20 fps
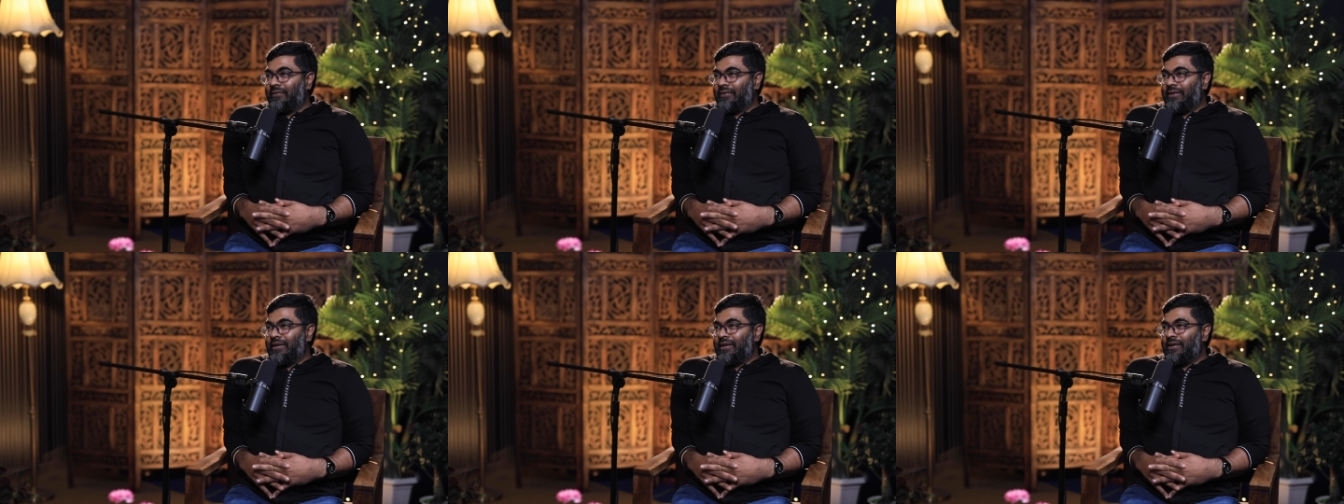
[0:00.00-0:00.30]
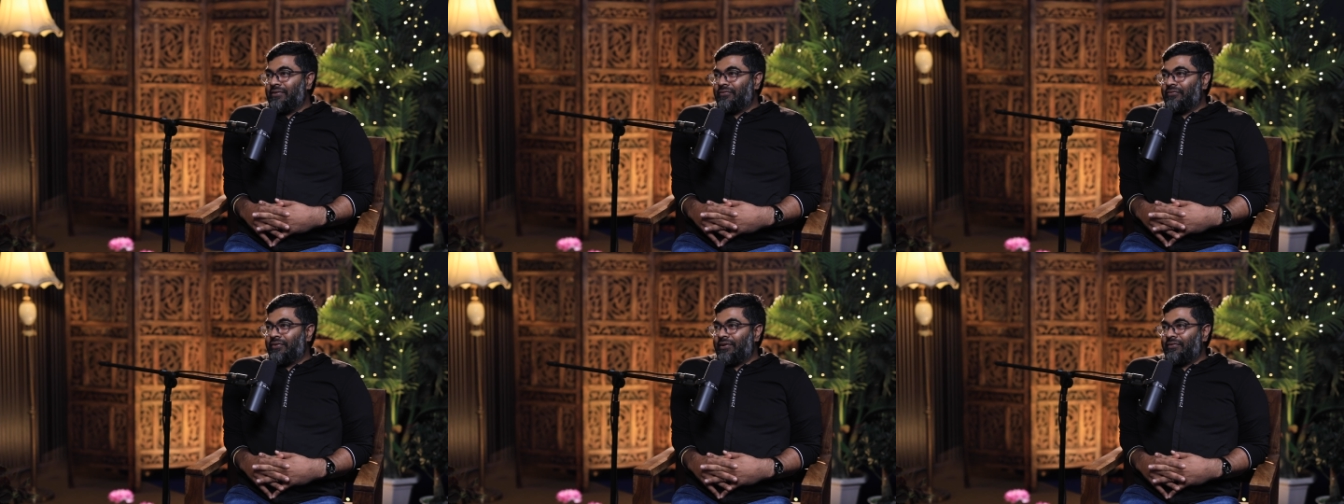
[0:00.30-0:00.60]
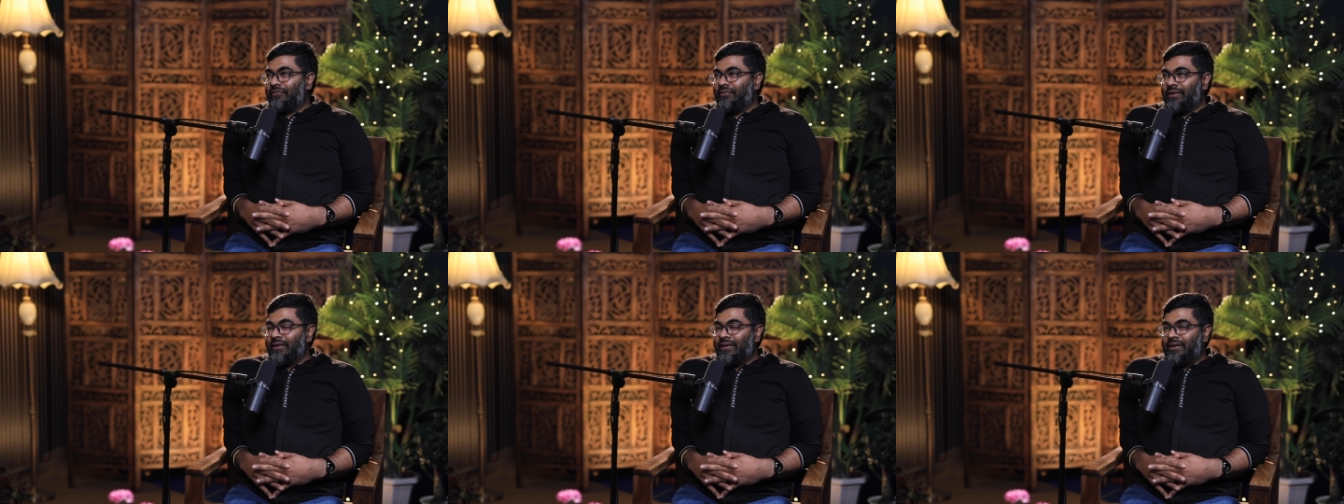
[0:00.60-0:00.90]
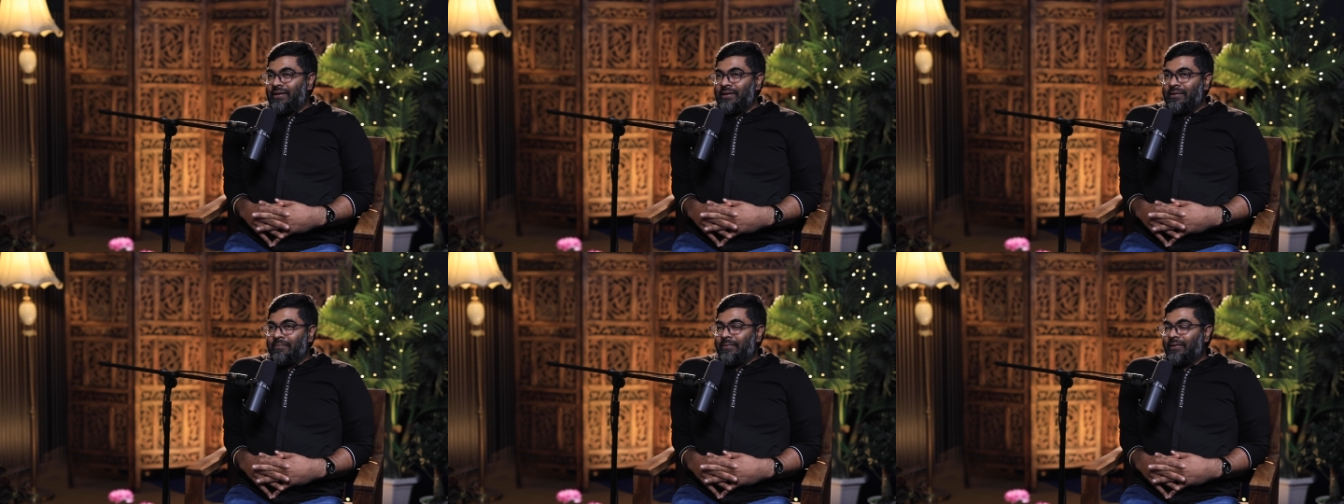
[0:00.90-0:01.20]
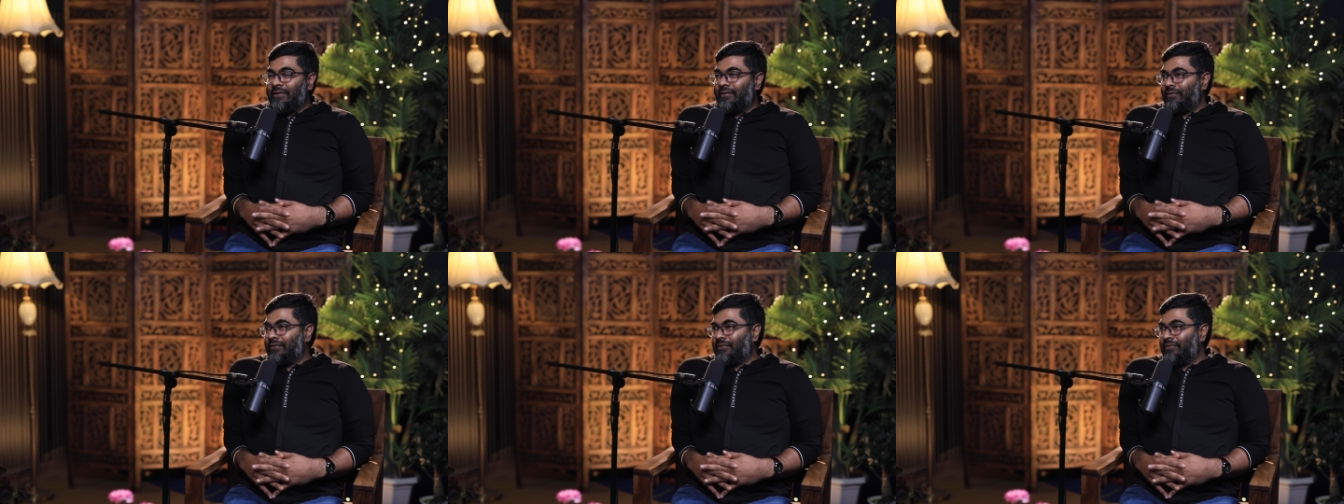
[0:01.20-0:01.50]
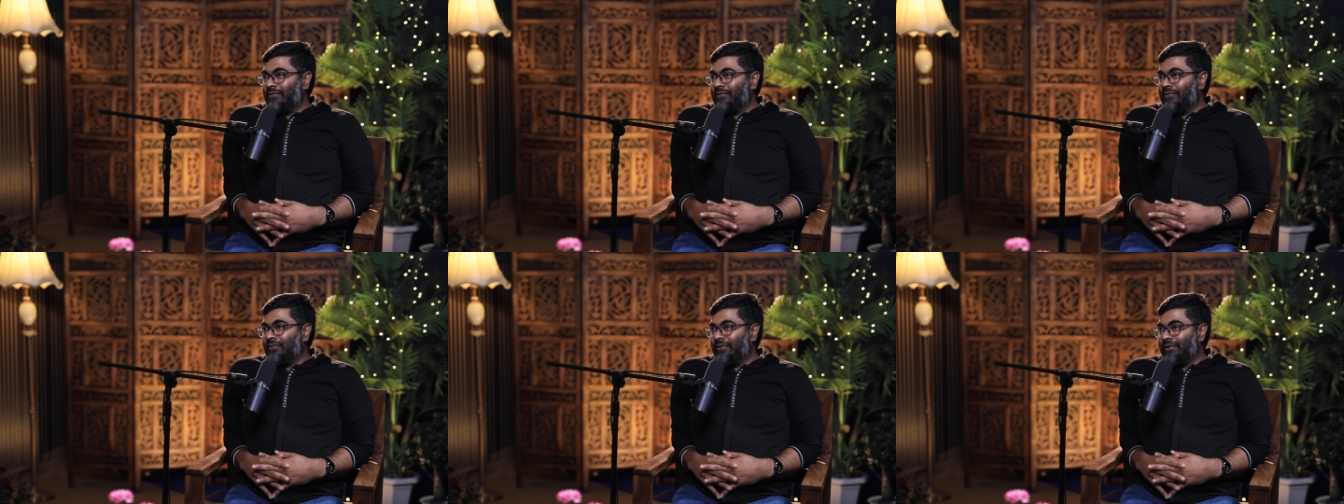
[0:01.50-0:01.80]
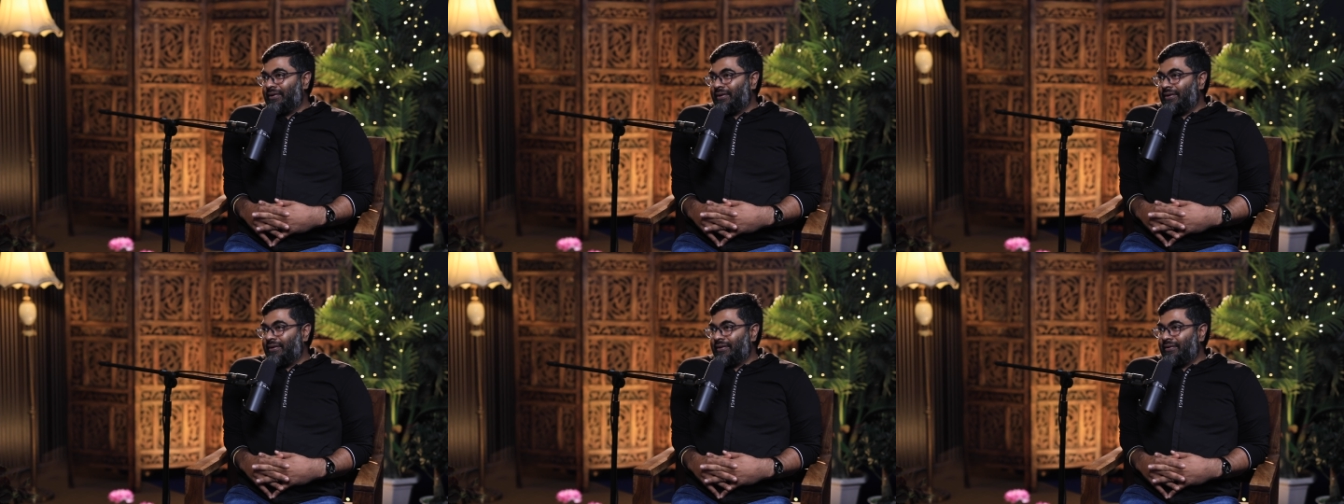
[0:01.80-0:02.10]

That is what we keep in our core.